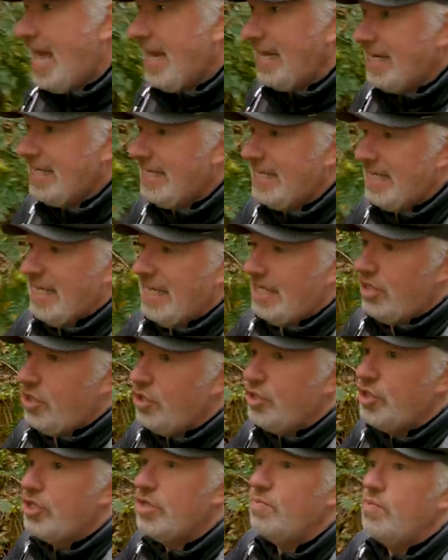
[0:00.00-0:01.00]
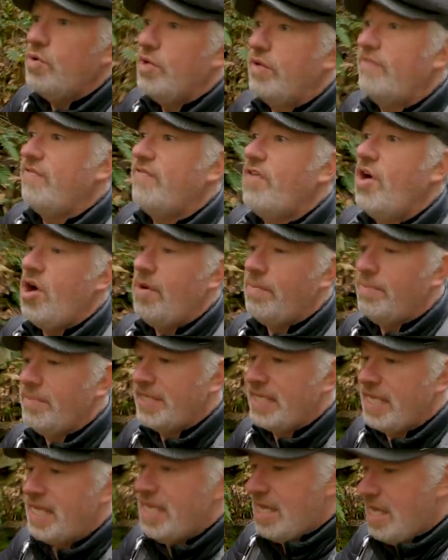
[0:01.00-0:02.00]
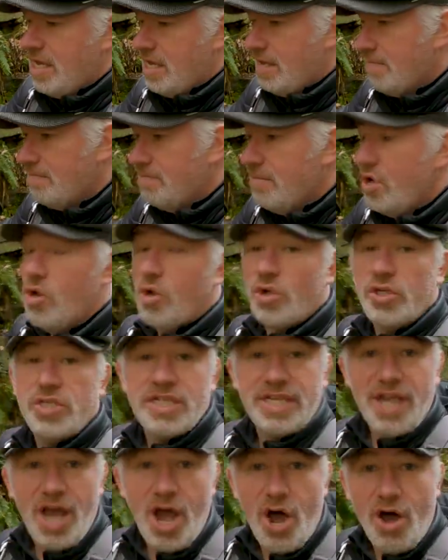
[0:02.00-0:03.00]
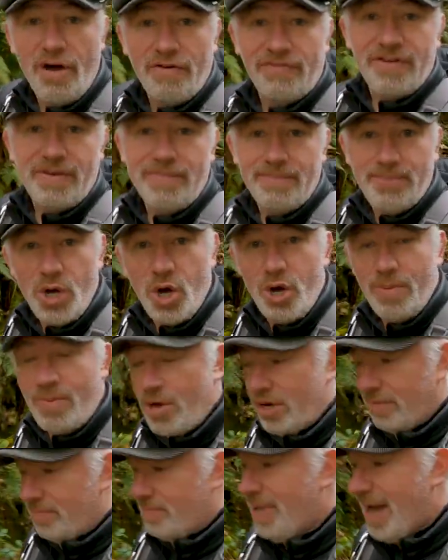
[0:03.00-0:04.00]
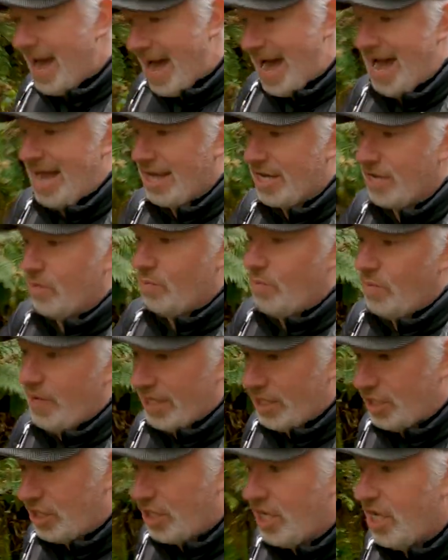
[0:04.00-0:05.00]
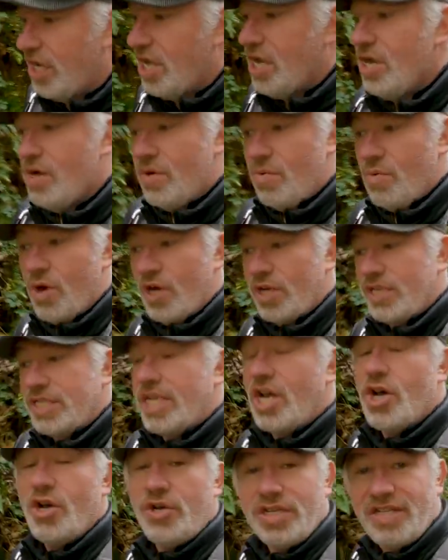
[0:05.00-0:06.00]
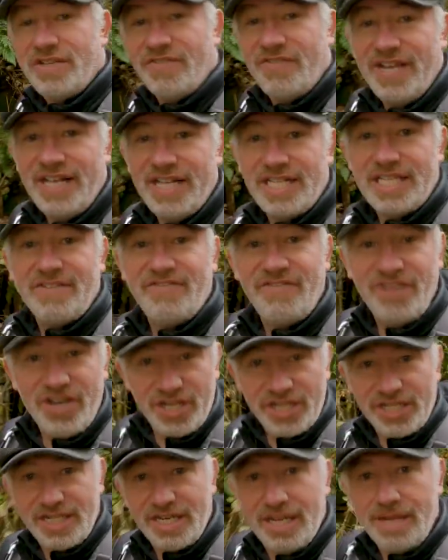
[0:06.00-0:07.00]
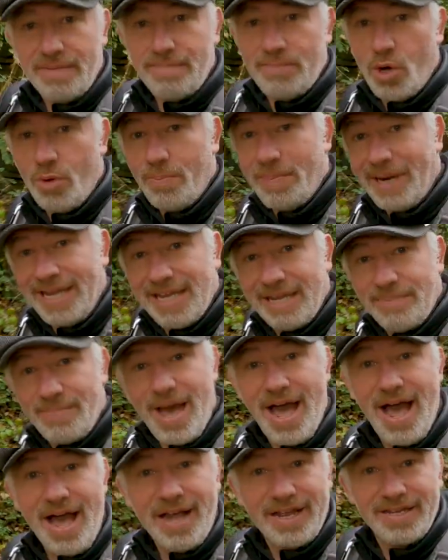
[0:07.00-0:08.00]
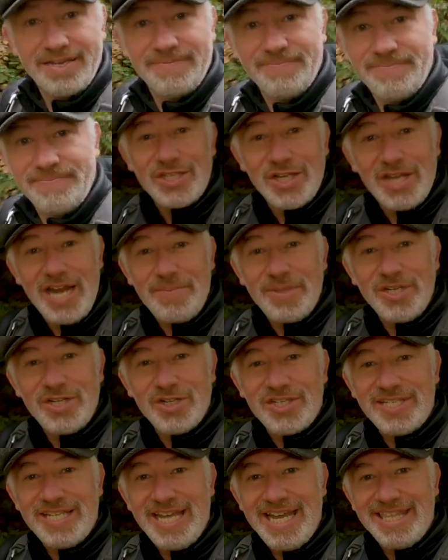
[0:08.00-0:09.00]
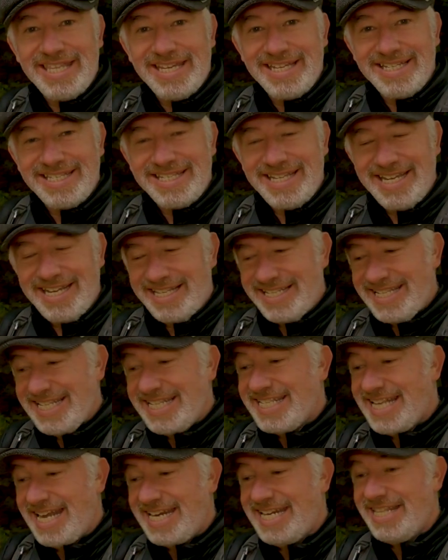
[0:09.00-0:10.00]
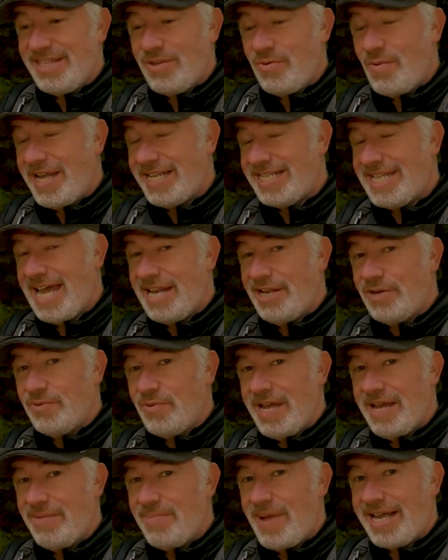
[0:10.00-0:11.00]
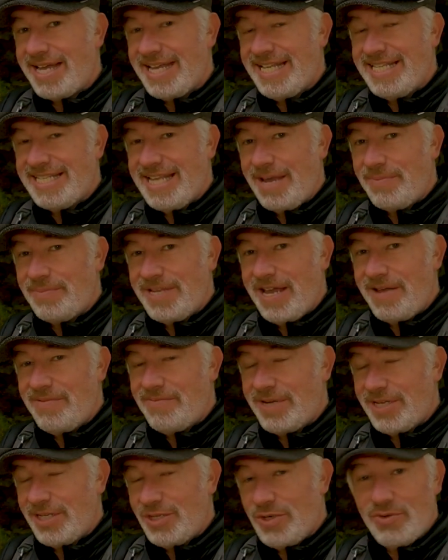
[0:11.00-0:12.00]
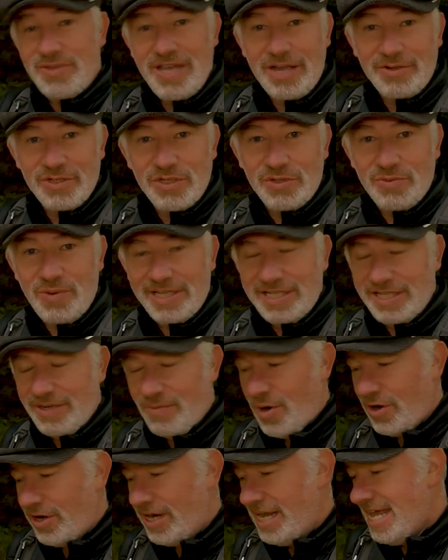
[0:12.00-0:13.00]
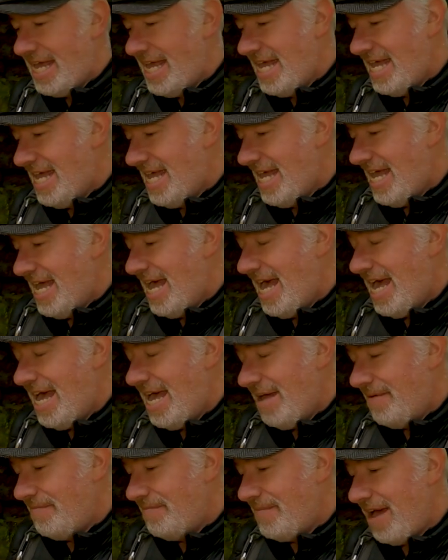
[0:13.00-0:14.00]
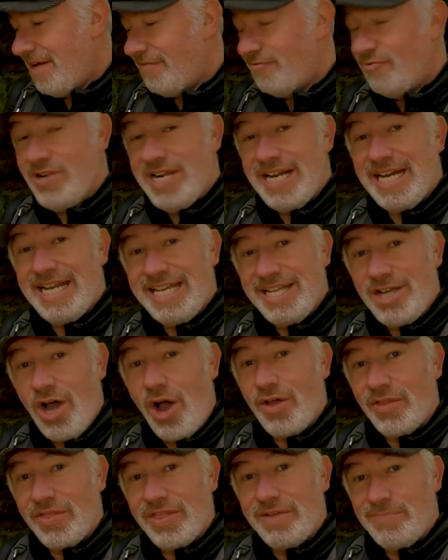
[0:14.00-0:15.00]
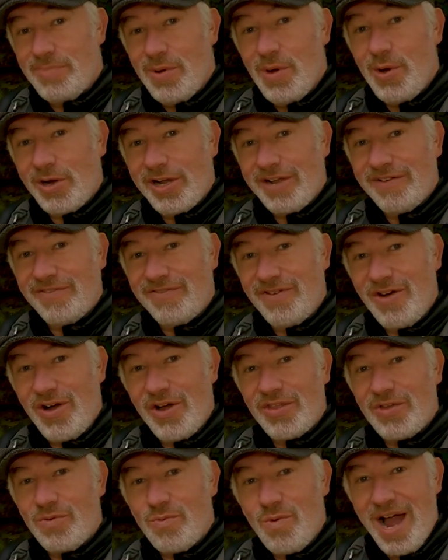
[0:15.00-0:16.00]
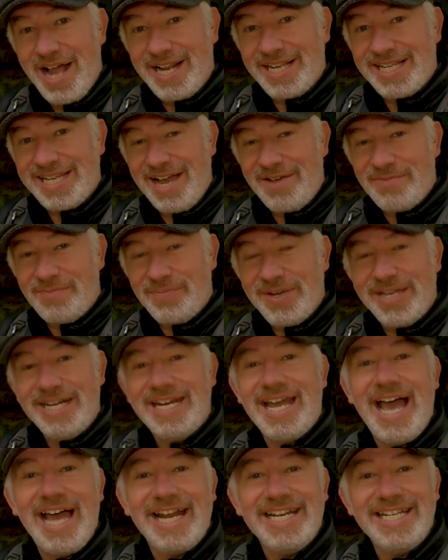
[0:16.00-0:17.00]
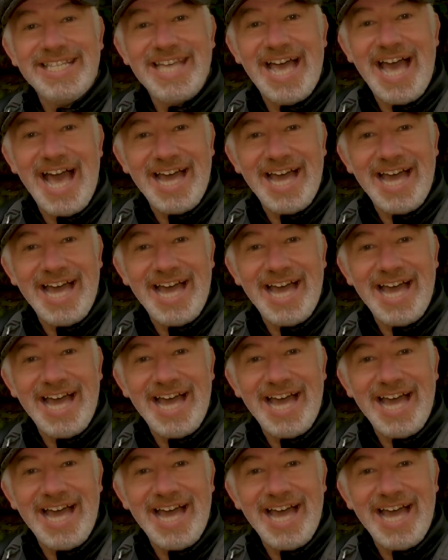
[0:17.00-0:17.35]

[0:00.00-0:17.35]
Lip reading: And Dudgeon Wood forms most of Beaumont Park, which was Huddersfield's first public park. So let me just say that since I did the West Highland Way back in September 2021, I've really got the bug for the wild camping and the